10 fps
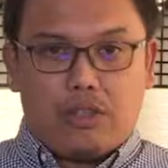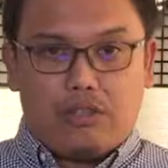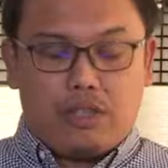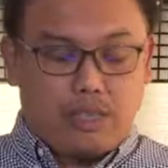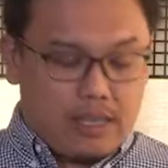a
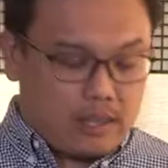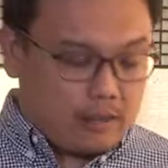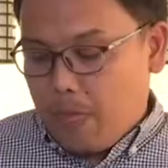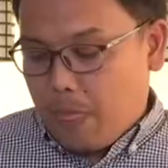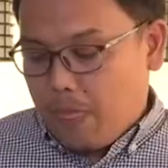no signal.
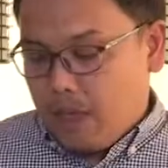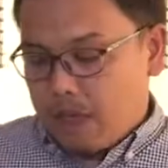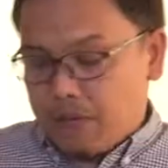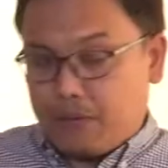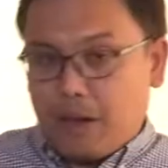
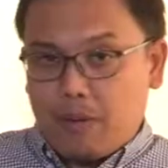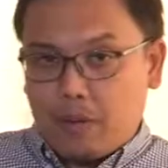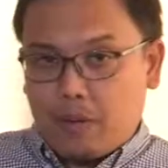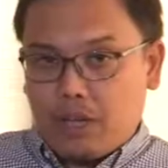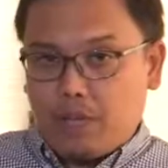For the
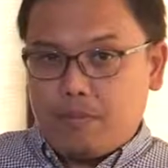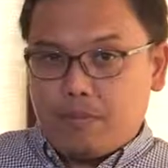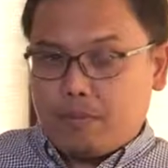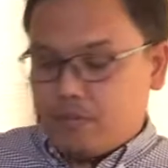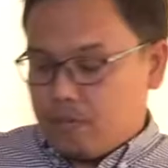fiber modem,
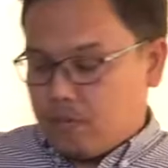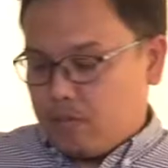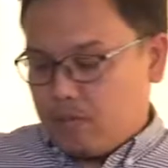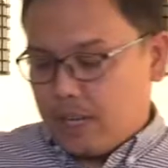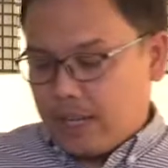
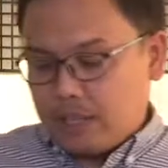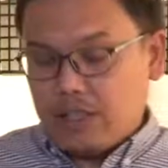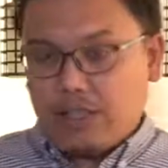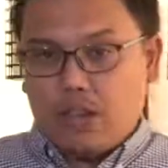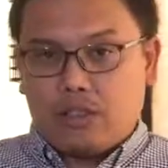the light
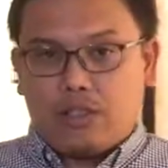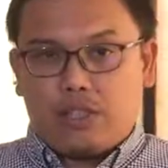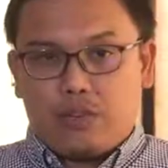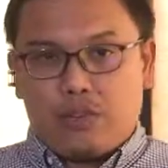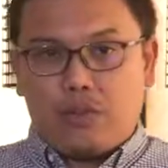indicator
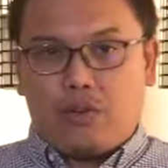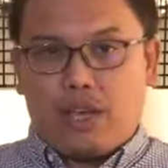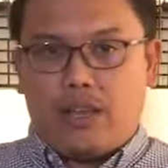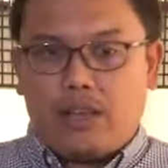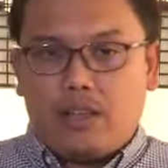is
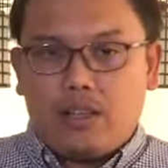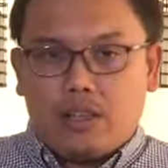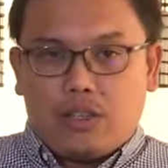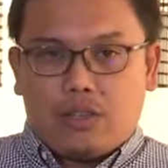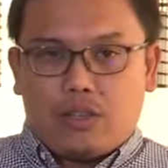PON.
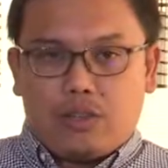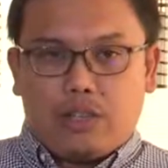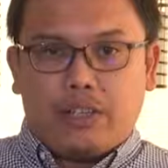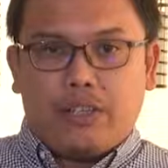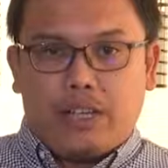So a
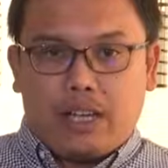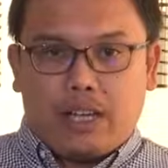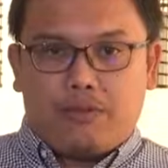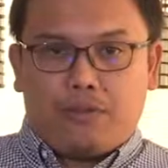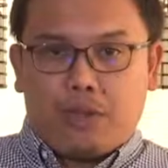solid green
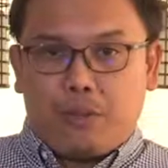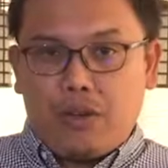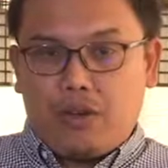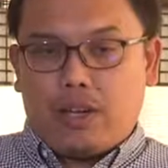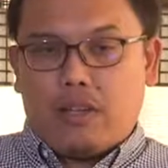light for the
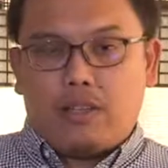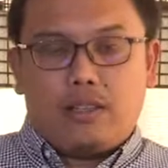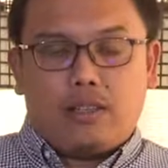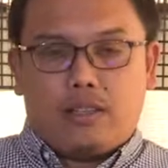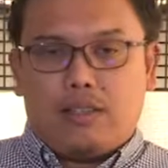PON,
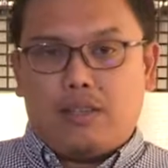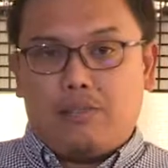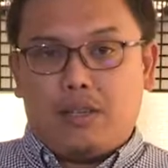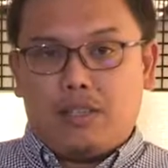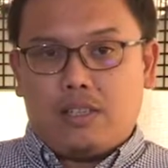
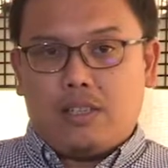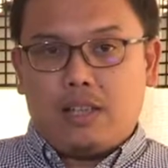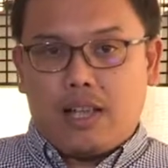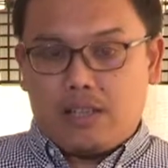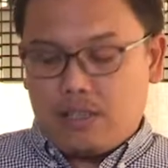that means it
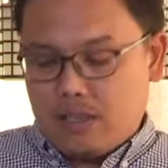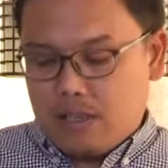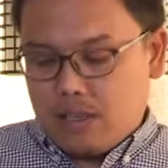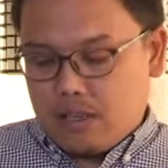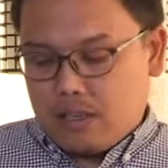has
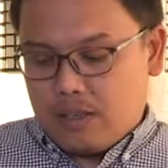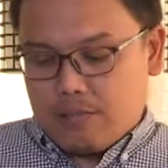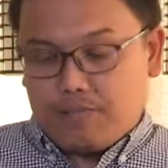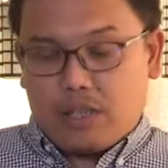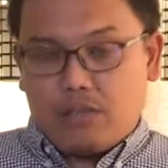
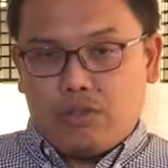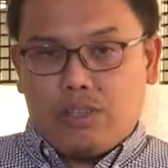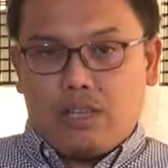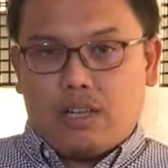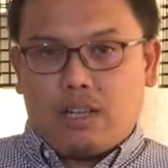um, a good
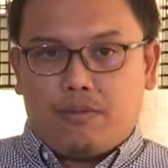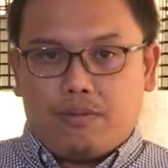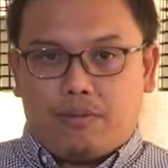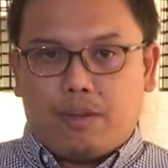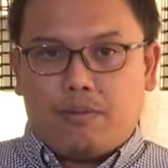signal
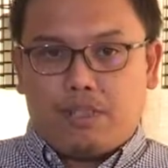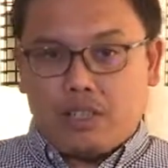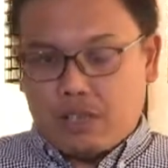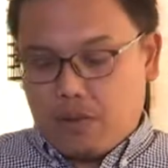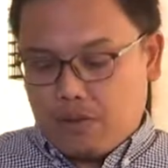from
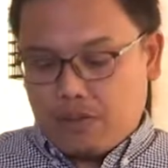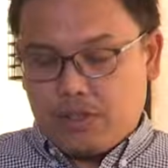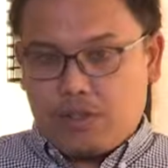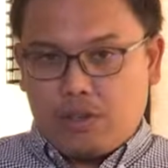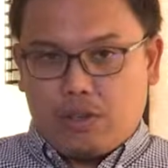central
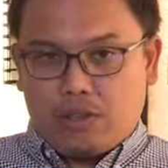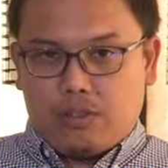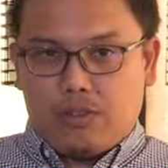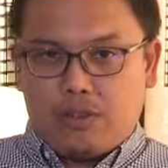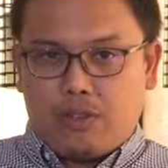office going
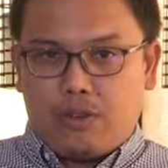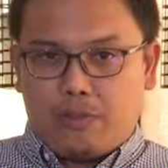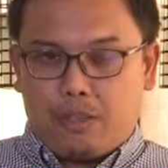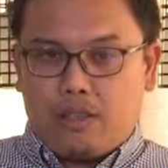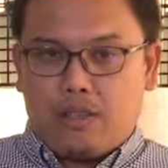to this
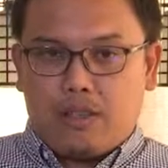equipment.